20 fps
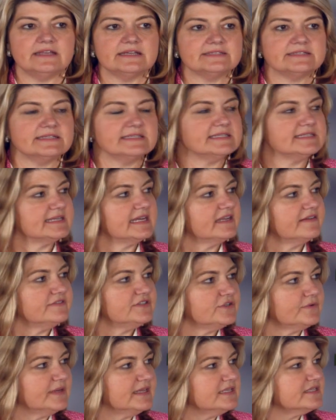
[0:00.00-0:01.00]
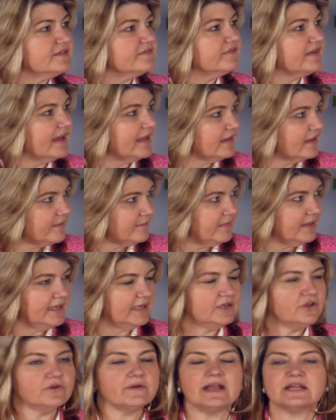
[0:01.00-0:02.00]
is instead of doing
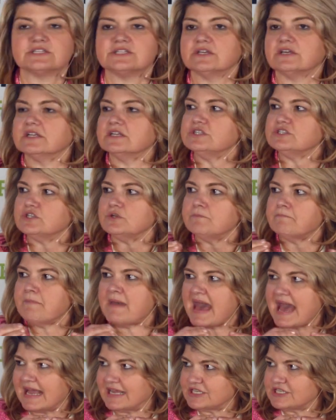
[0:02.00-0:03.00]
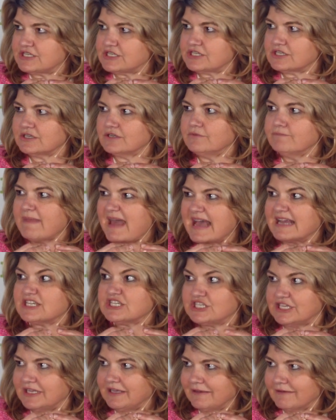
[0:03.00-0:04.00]
development, you're actually going to do mash,
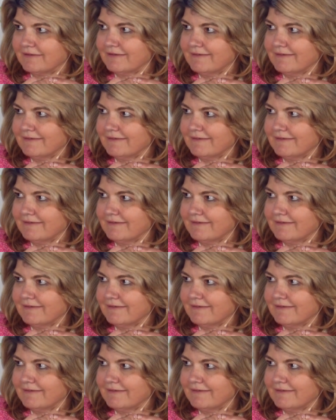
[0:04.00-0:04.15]
mashing.